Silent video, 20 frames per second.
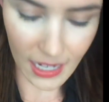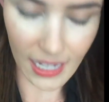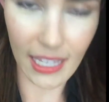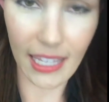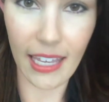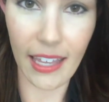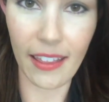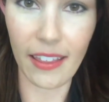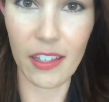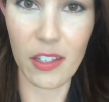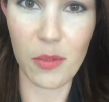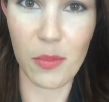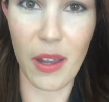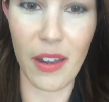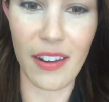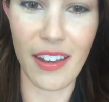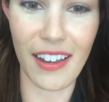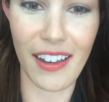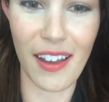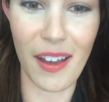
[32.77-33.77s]

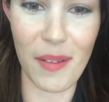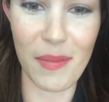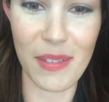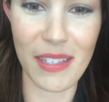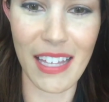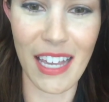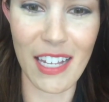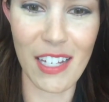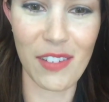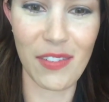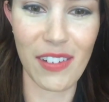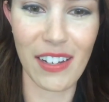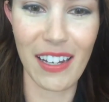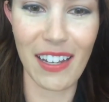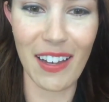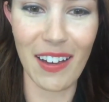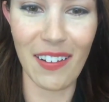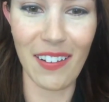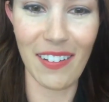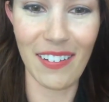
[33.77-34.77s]

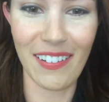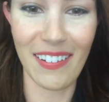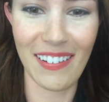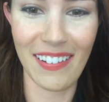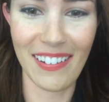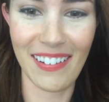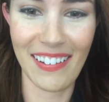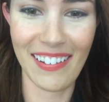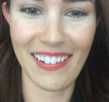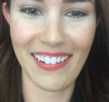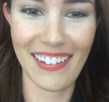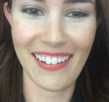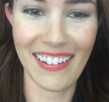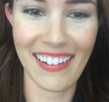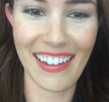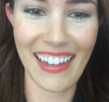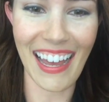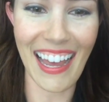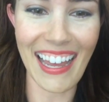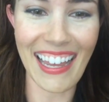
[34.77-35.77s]
NikkiElledgeBrown.com/video.
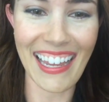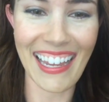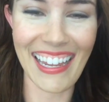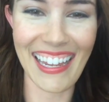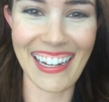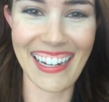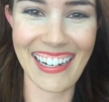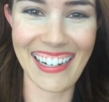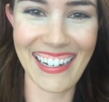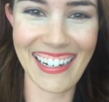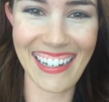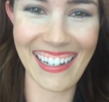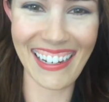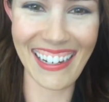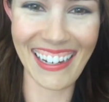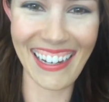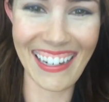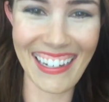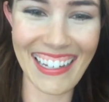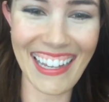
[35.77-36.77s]
Hi, Anne.
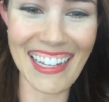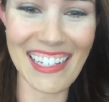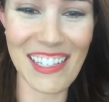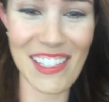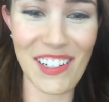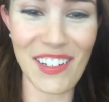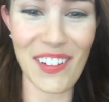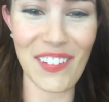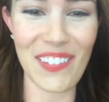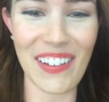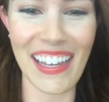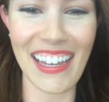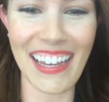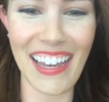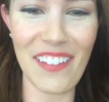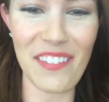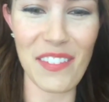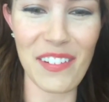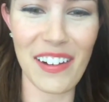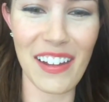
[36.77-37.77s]
Yes, you're
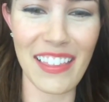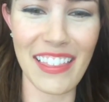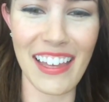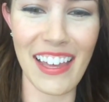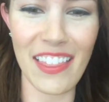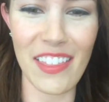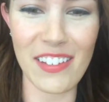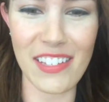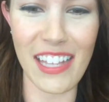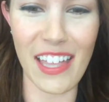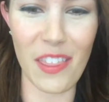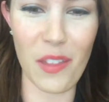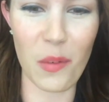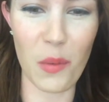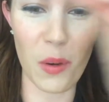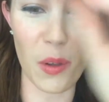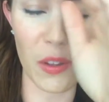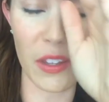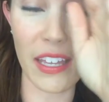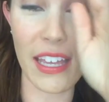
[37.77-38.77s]
awake. Everyone on the other side of the
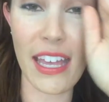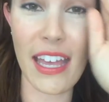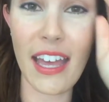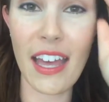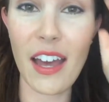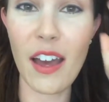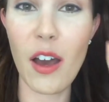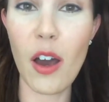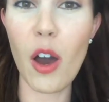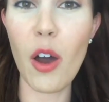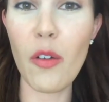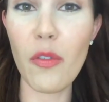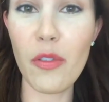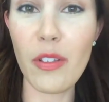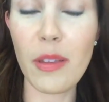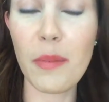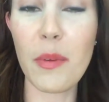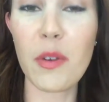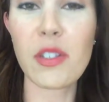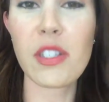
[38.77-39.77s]
world,
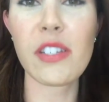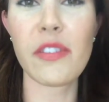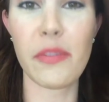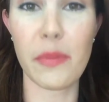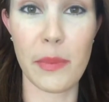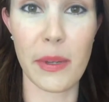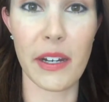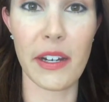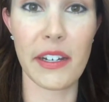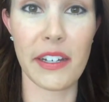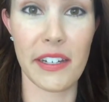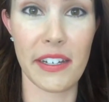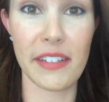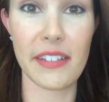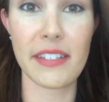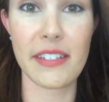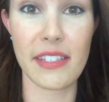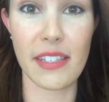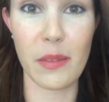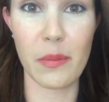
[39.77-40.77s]
hopefully most of America
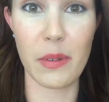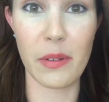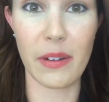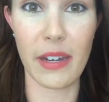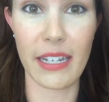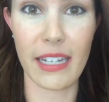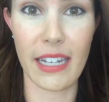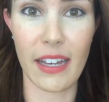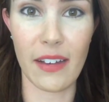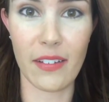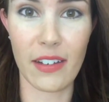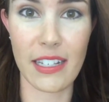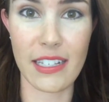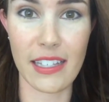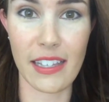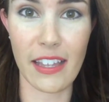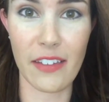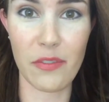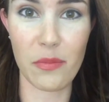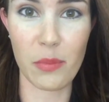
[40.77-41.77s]
is sleeping right now
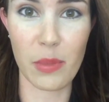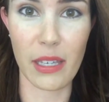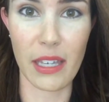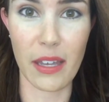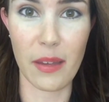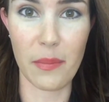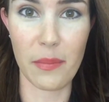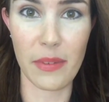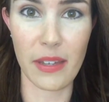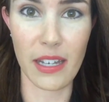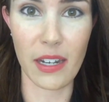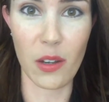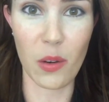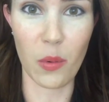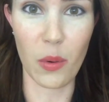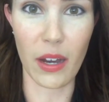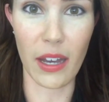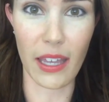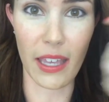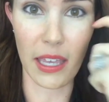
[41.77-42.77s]
because 11 p.m. in
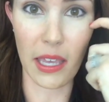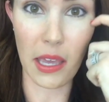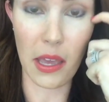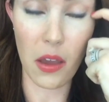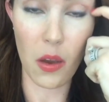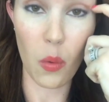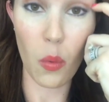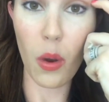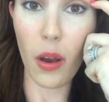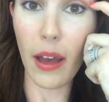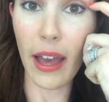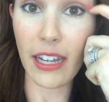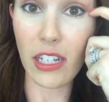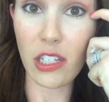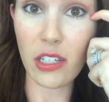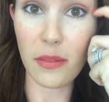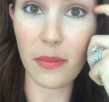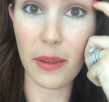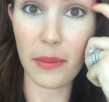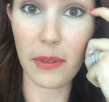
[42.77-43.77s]
Hawaii. Well,
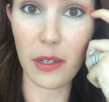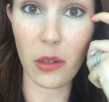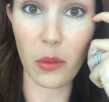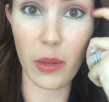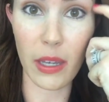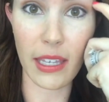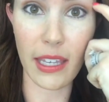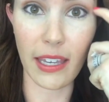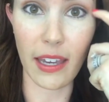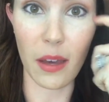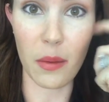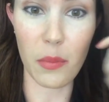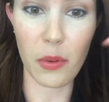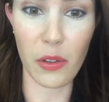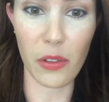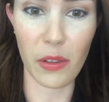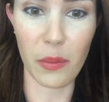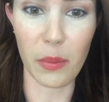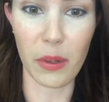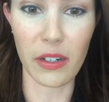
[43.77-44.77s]
actually, maybe you're waking up.
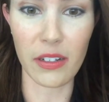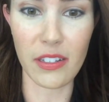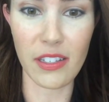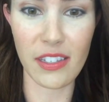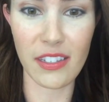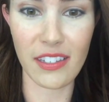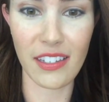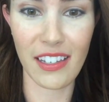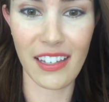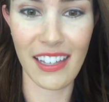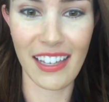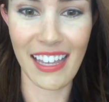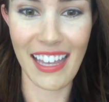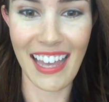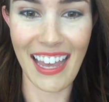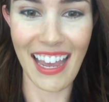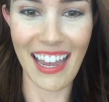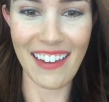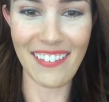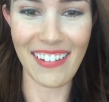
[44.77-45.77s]
Early birds.
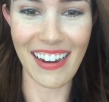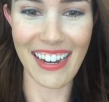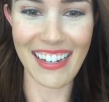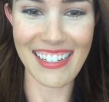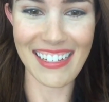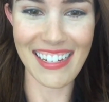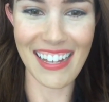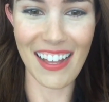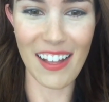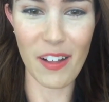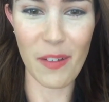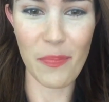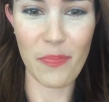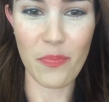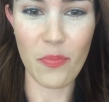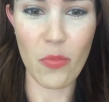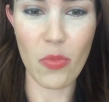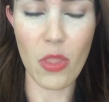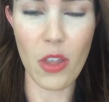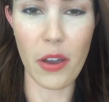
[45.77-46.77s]
Hey, Rachel.
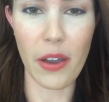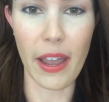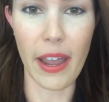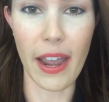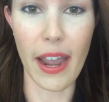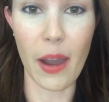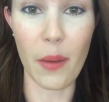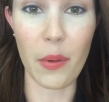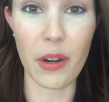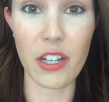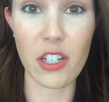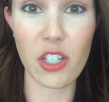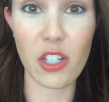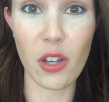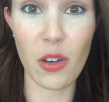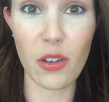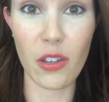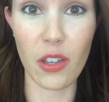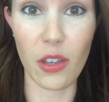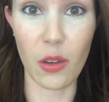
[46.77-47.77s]
Okay, I want to
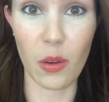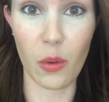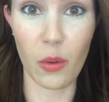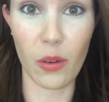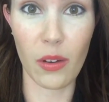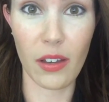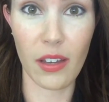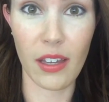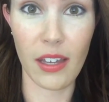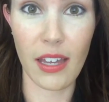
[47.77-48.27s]
show you